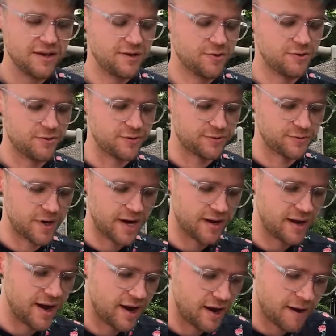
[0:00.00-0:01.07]
Who knows why?
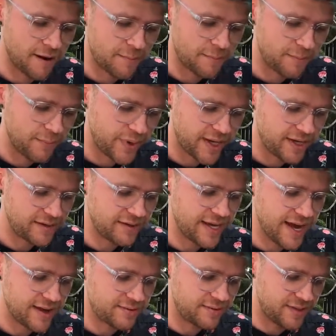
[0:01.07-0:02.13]
But
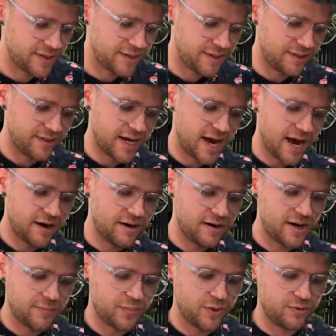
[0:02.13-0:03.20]
yeah, the higher
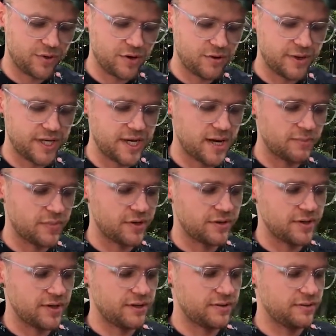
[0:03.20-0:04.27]
up you go in number,
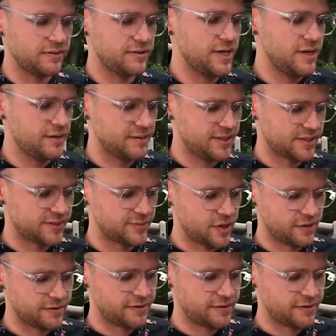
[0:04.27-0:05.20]
the smaller